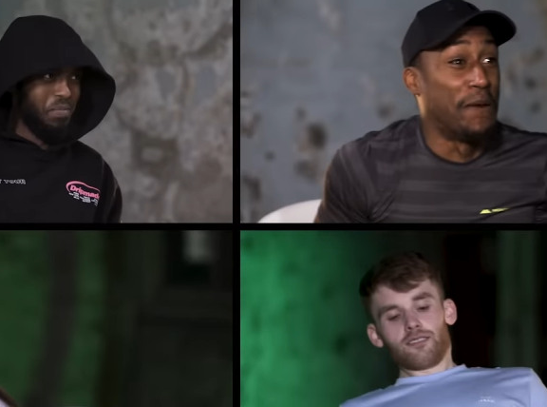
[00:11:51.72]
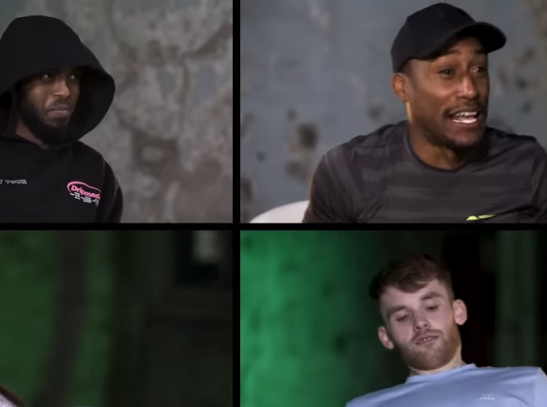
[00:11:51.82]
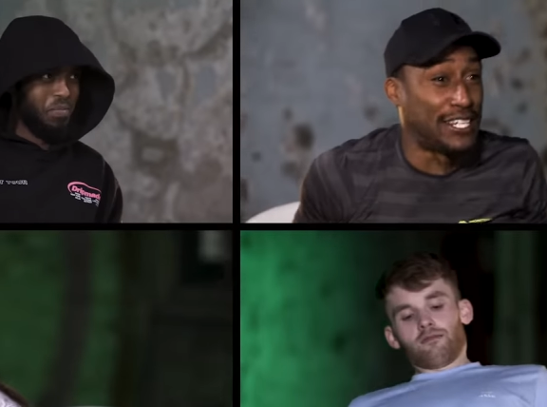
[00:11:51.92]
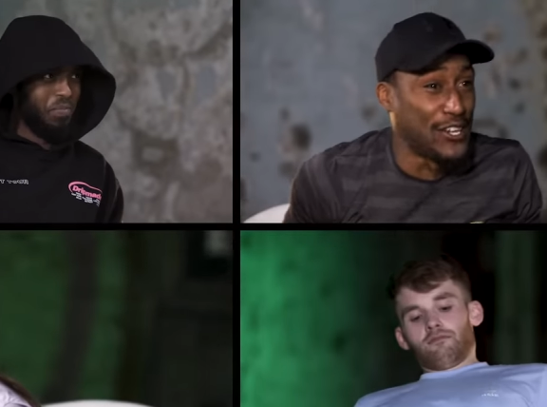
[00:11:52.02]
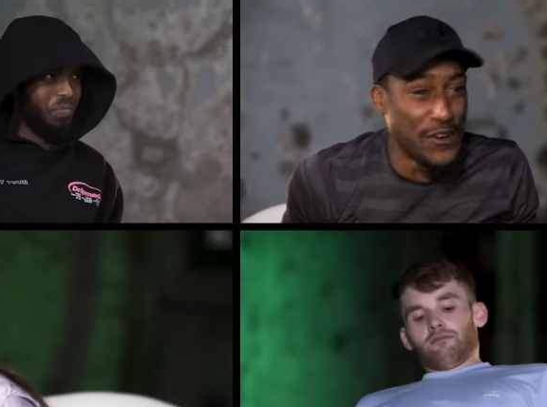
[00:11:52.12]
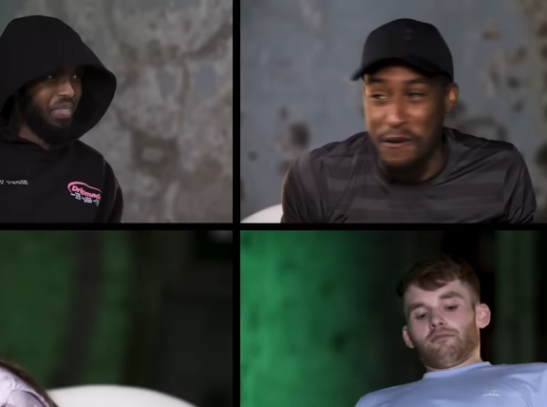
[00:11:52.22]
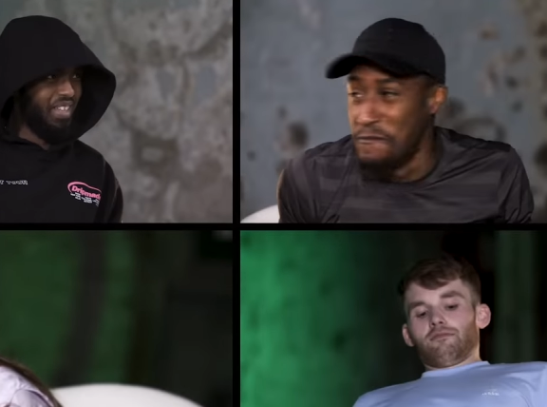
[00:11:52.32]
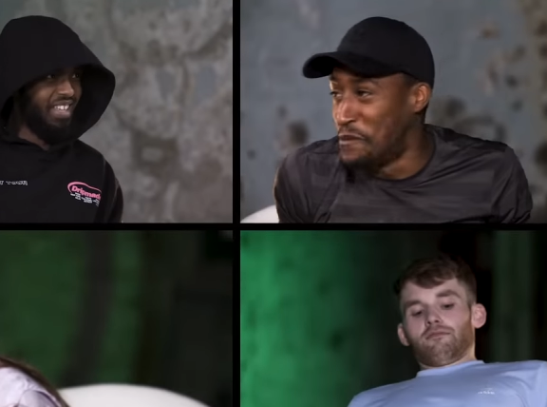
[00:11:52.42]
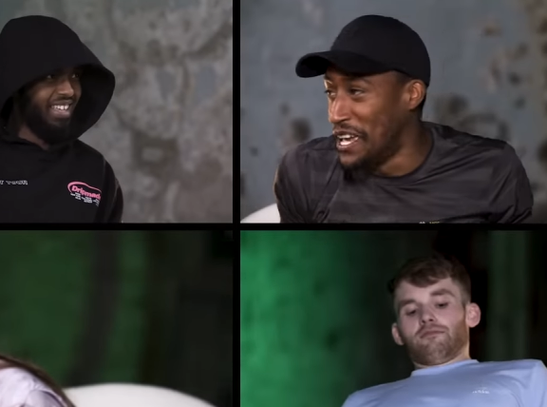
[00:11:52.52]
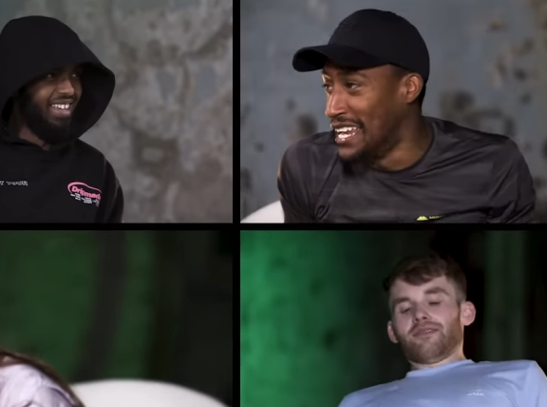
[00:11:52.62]
Speaker 1: best
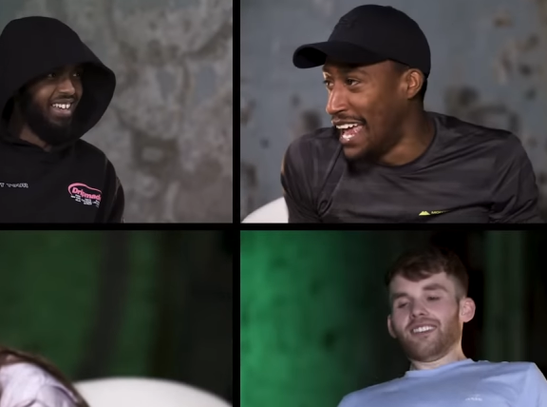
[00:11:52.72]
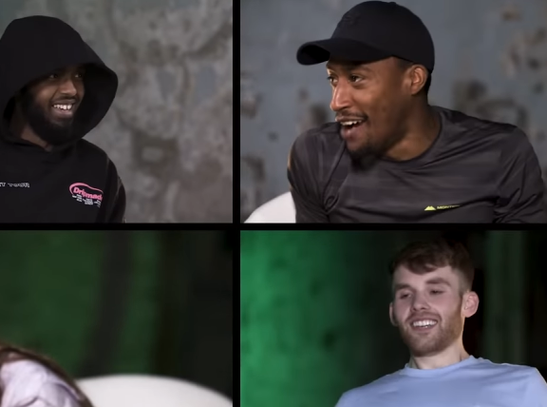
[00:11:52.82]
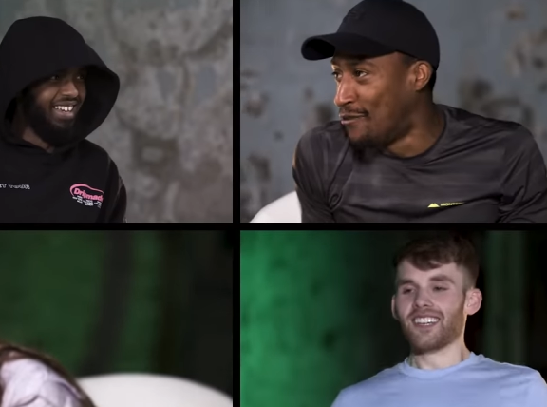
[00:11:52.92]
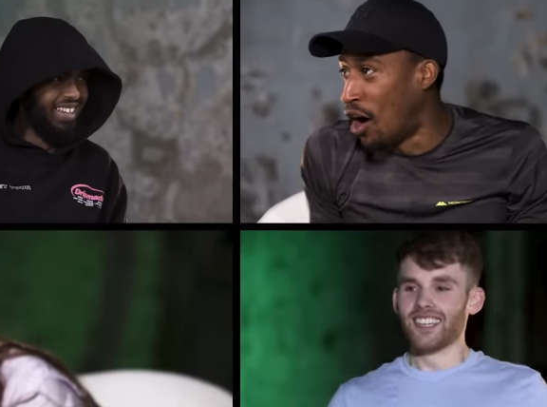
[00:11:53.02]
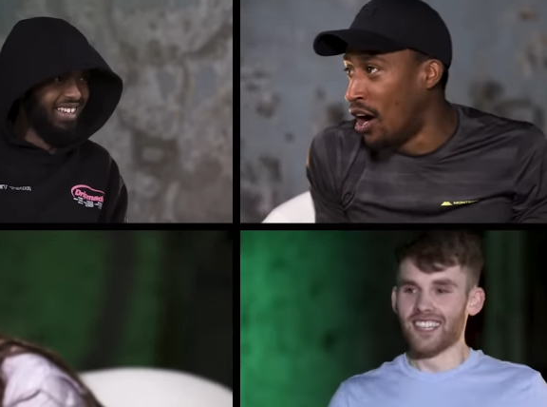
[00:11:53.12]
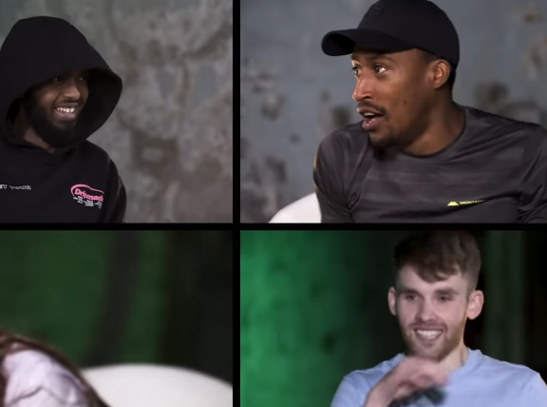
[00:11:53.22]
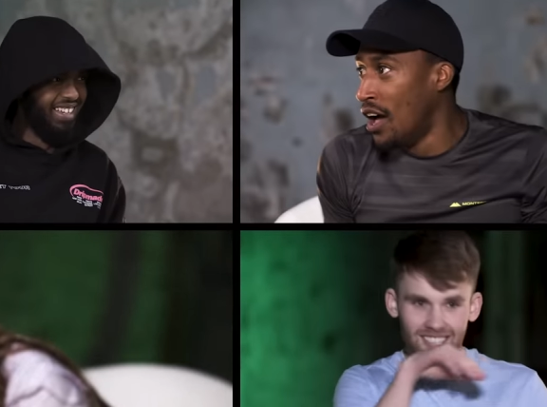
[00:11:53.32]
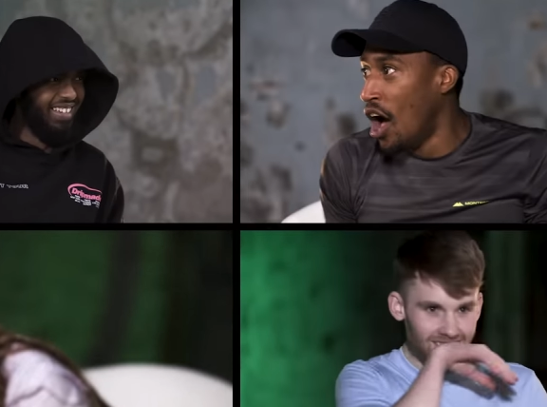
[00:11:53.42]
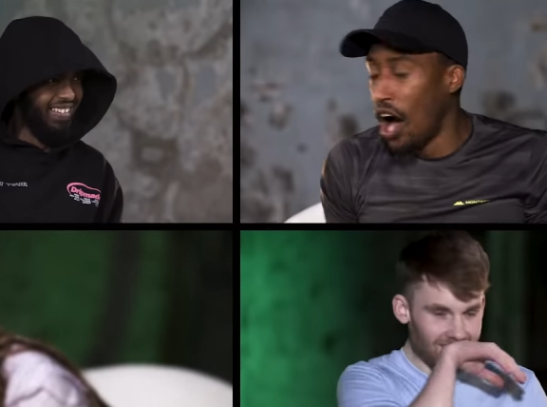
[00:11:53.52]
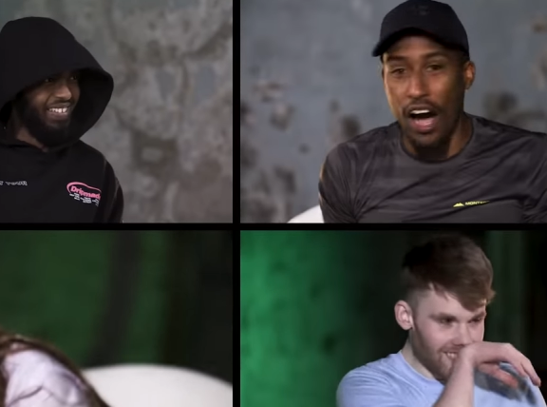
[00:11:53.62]
human being ever.
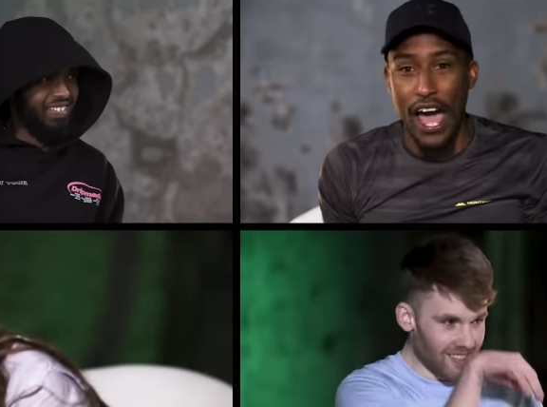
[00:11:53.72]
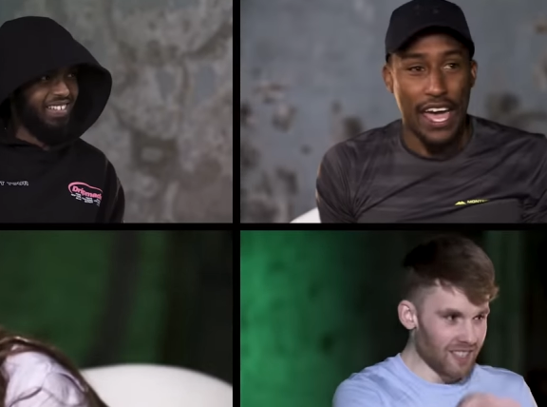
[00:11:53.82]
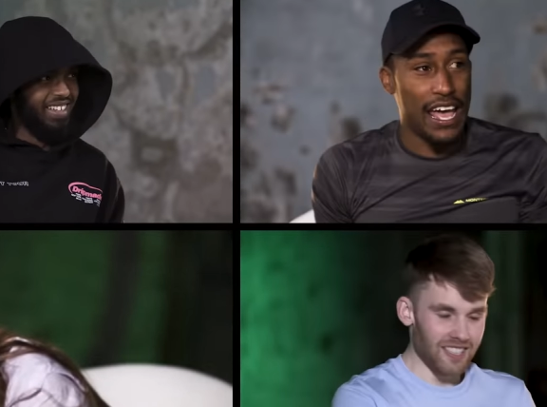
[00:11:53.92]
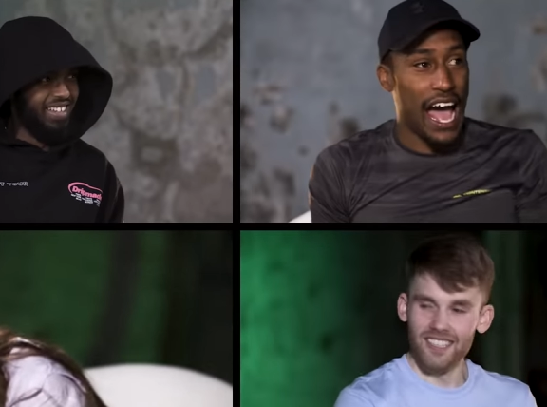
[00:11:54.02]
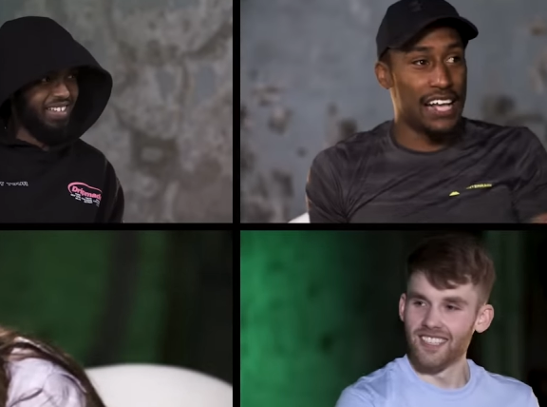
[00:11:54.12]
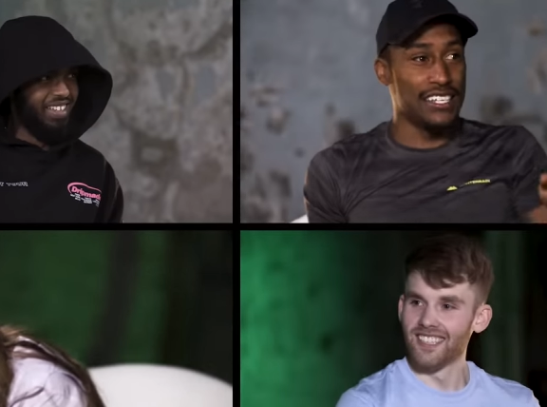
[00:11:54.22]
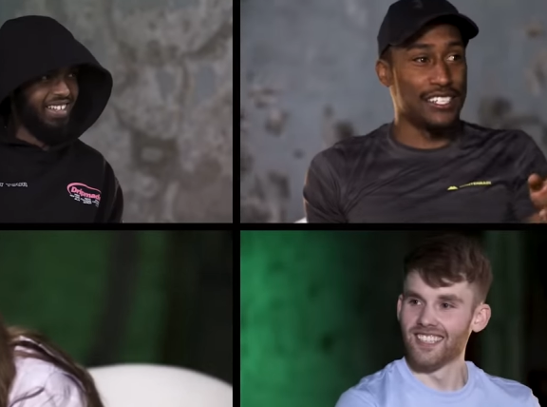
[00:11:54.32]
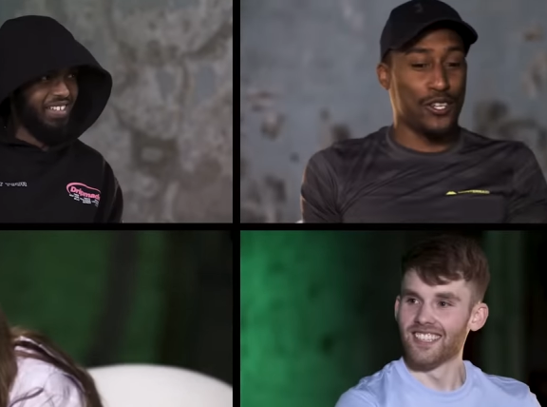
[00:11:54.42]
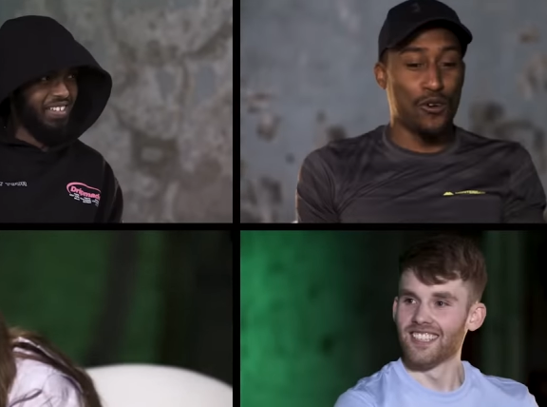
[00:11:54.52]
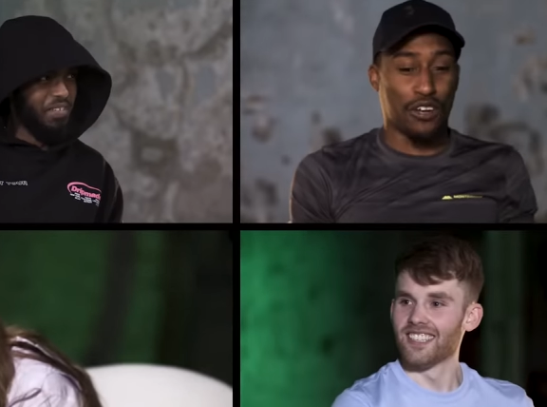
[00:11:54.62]
Oi, as
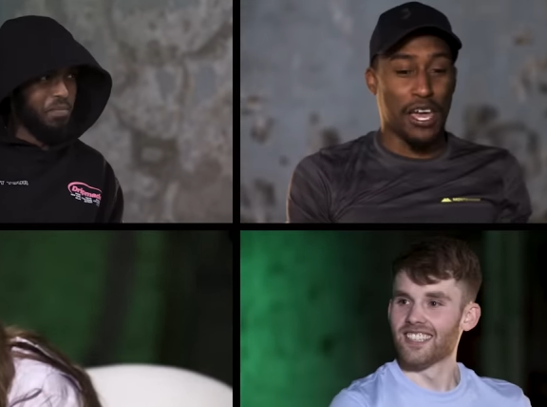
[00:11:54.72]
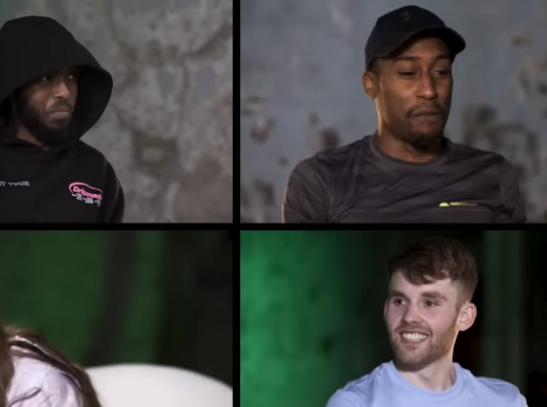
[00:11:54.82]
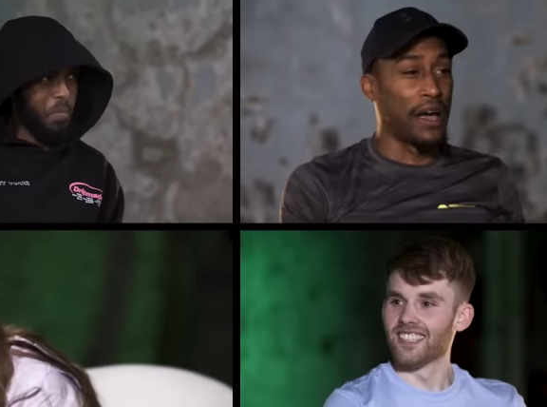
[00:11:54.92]
he's talking,